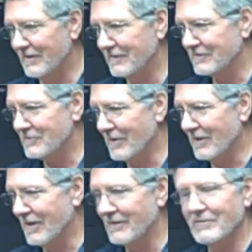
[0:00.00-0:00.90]
It's created
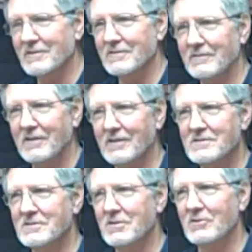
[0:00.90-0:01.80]
a lot of
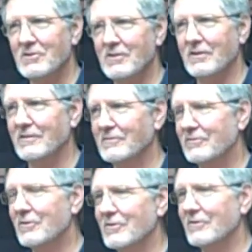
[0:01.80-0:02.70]
insecurity,
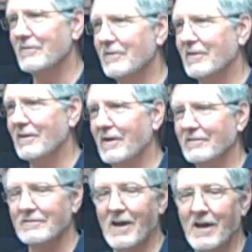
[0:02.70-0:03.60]
uncertainty, and
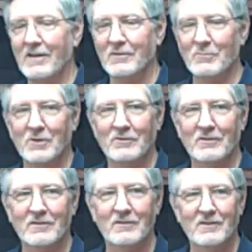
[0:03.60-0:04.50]
anxiety among
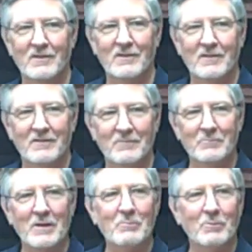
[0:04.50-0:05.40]
the
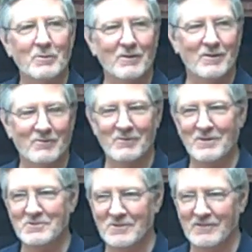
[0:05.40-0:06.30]
people in our
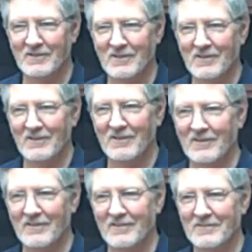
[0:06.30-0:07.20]
region.
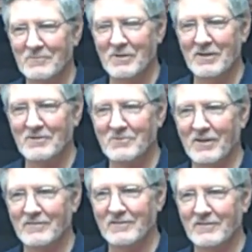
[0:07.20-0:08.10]
It's been
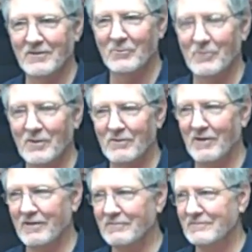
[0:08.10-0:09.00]
interesting. You know, one of the
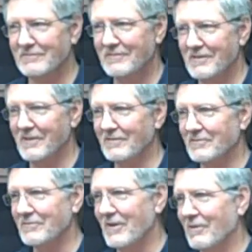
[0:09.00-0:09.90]
great things
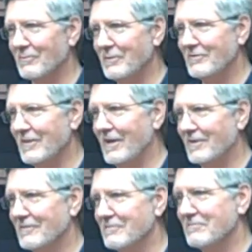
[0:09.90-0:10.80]
of South Louisiana
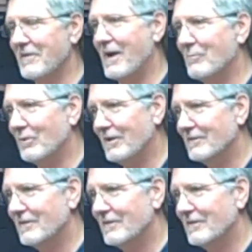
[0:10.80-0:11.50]
is the family.